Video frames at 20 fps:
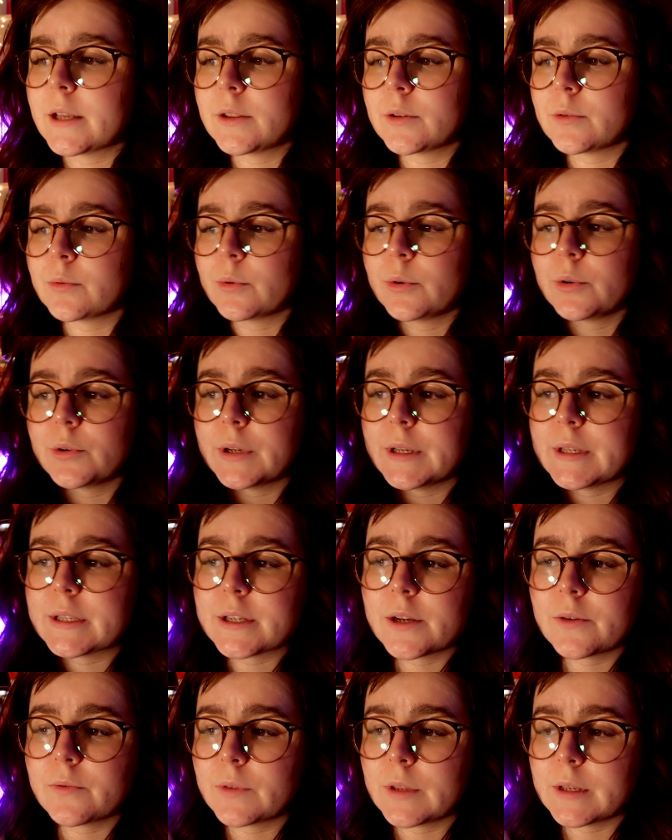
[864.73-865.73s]
and the
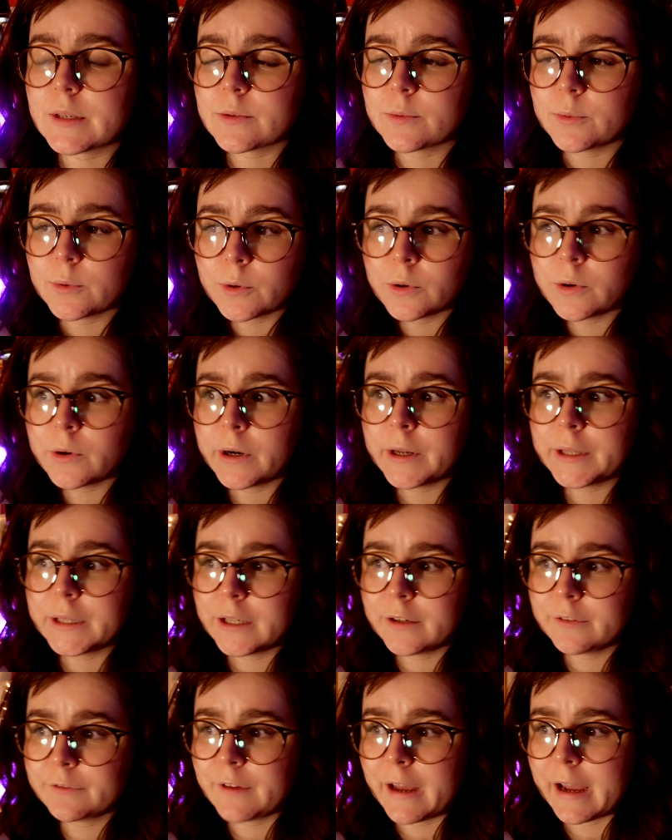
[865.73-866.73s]
rawness of this war and
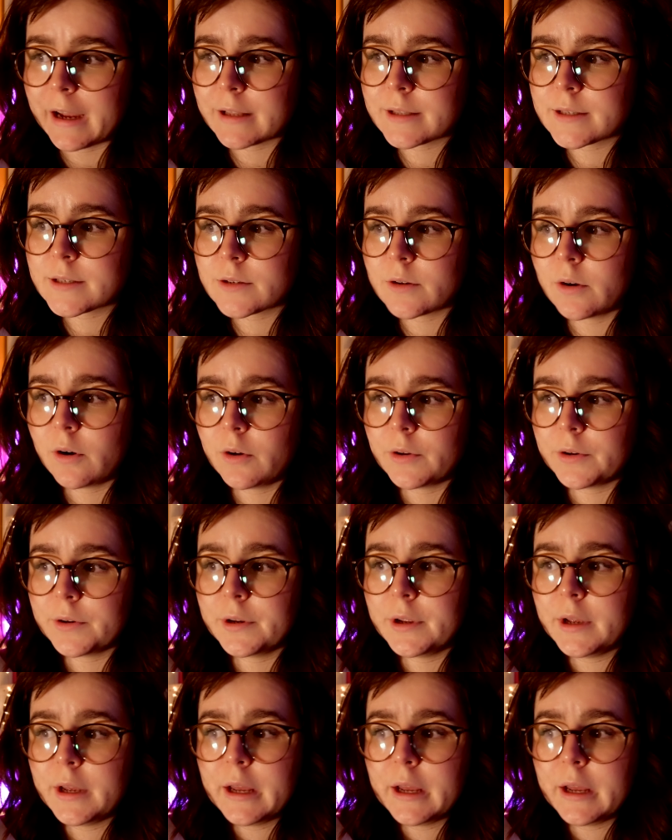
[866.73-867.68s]
the effects on